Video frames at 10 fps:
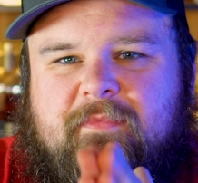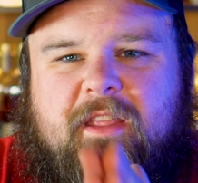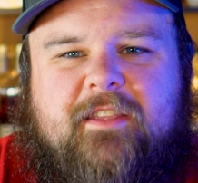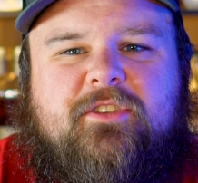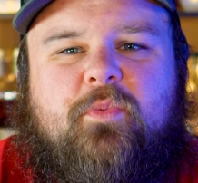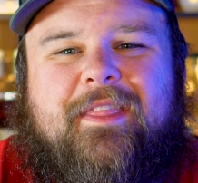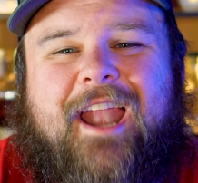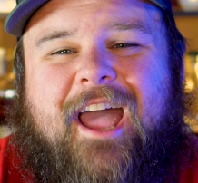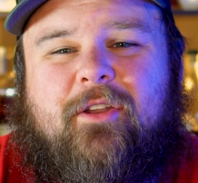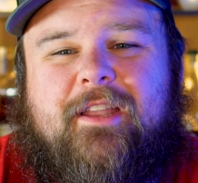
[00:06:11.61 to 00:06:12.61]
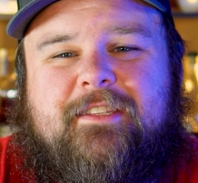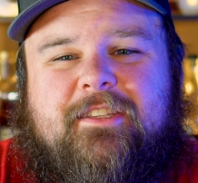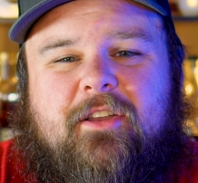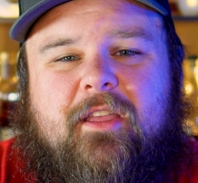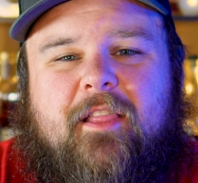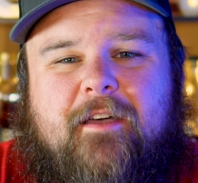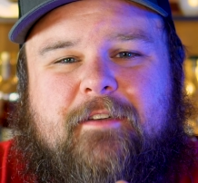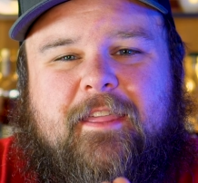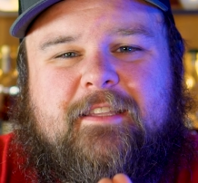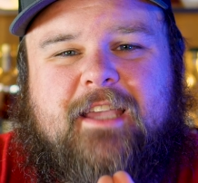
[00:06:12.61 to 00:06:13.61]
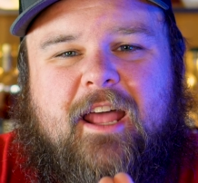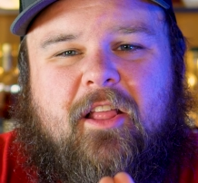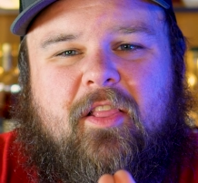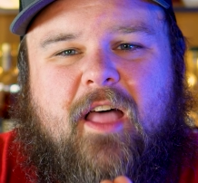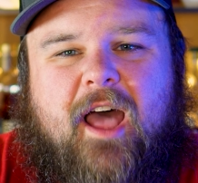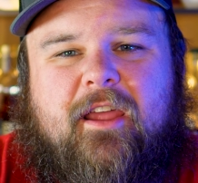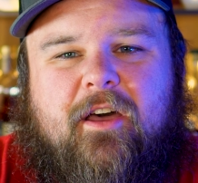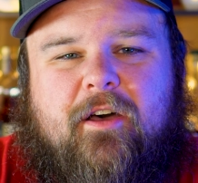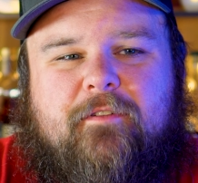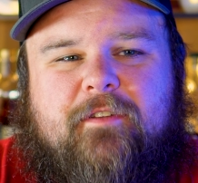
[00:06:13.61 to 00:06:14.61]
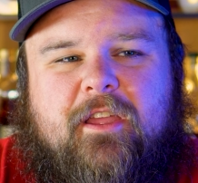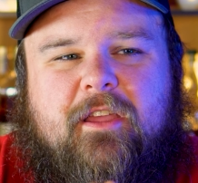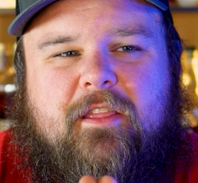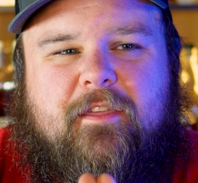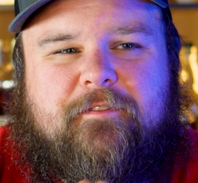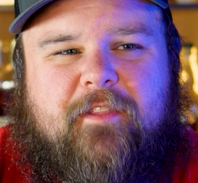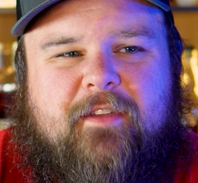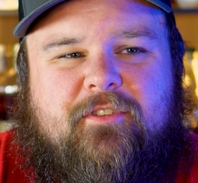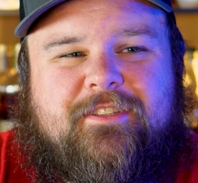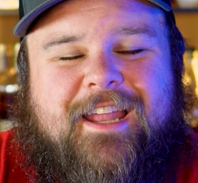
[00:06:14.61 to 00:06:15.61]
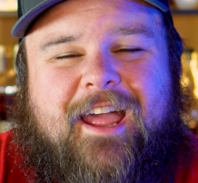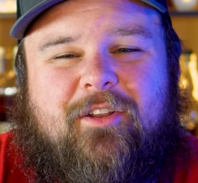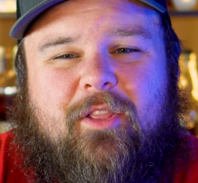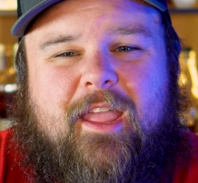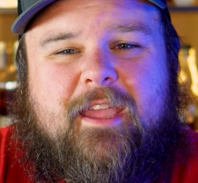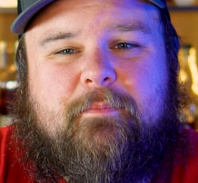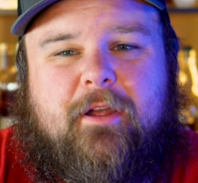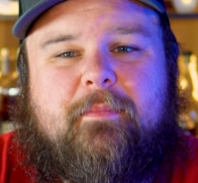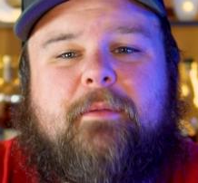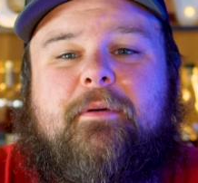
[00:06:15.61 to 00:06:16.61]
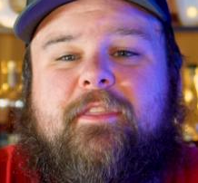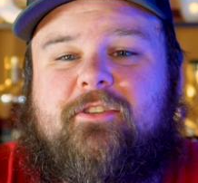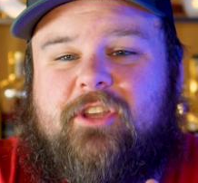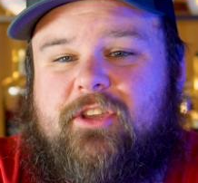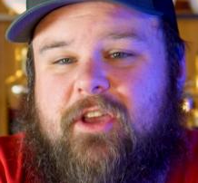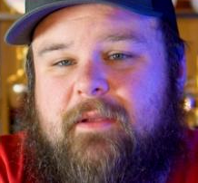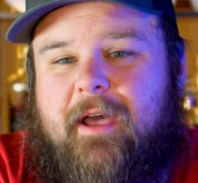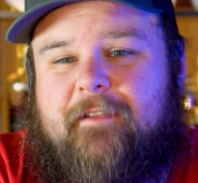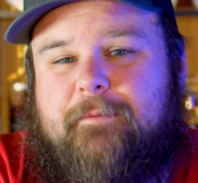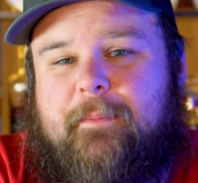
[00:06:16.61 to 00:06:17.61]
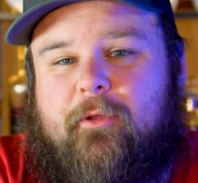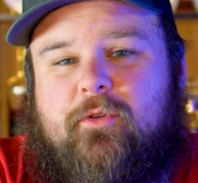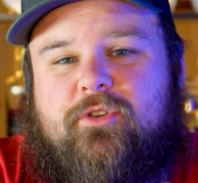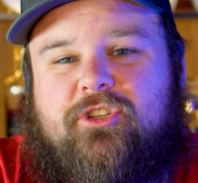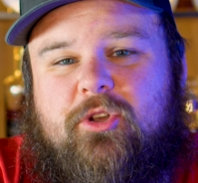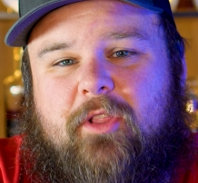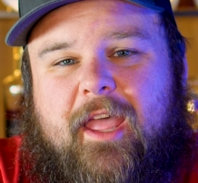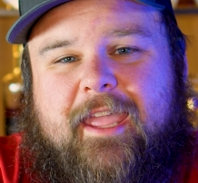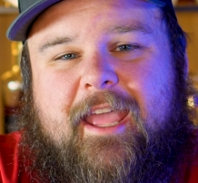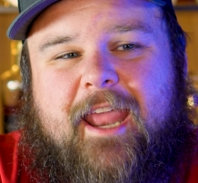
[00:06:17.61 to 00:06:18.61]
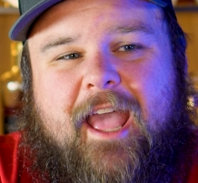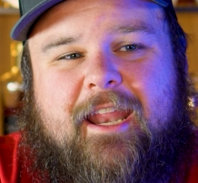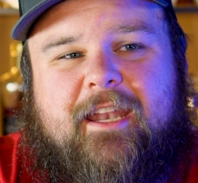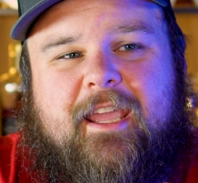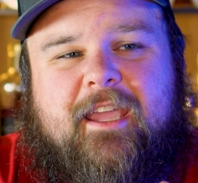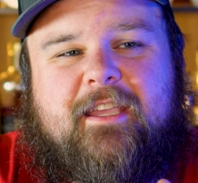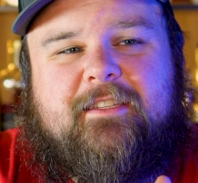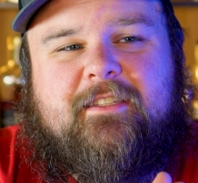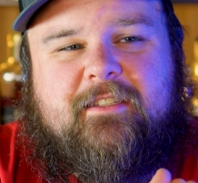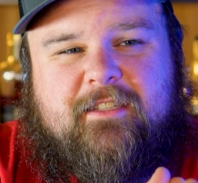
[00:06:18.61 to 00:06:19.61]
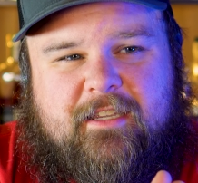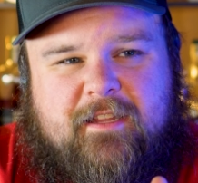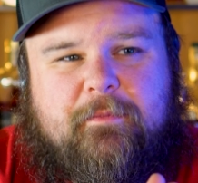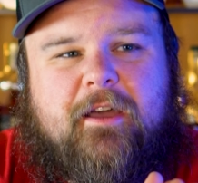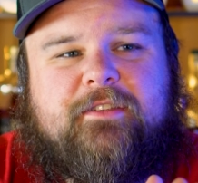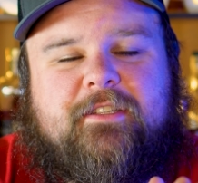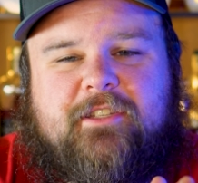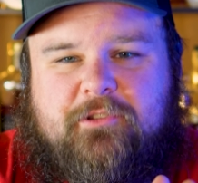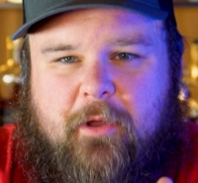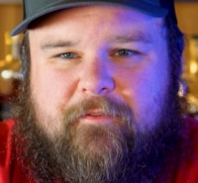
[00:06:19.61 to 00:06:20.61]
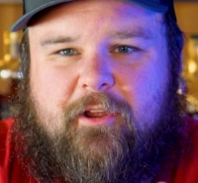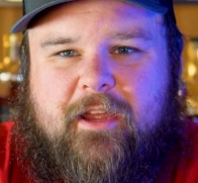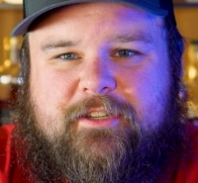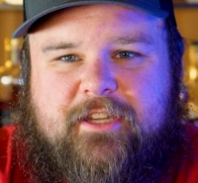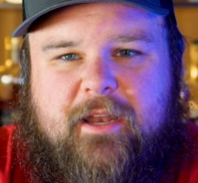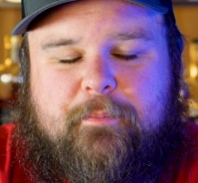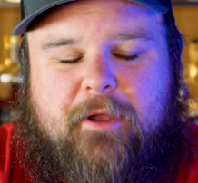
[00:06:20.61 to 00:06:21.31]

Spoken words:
Now, this is one that I don't necessarily love. I think it's got a lot of the flavors that I don't like in bourbon, but there's a good amount of people who do like it, and it is $60. It's a 12-year age stated